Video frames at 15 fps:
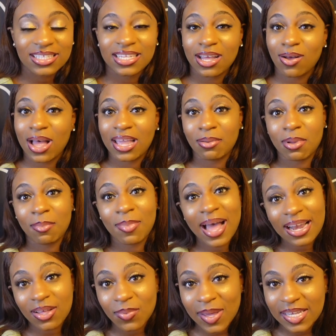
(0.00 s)
Now I am a
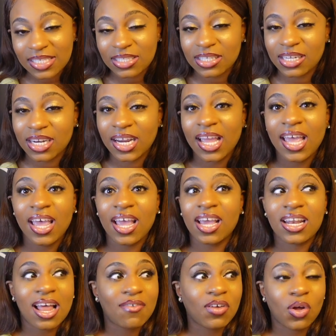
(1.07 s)
body waxer,
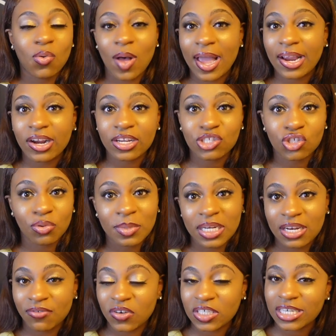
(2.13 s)
and I've acquired so many
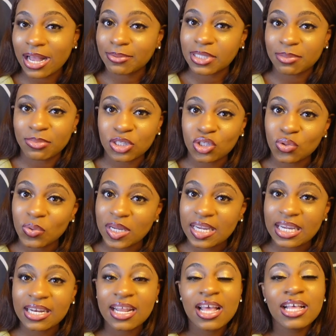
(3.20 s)
different jobs in
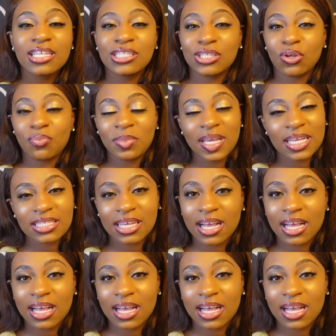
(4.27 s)
between. So me as a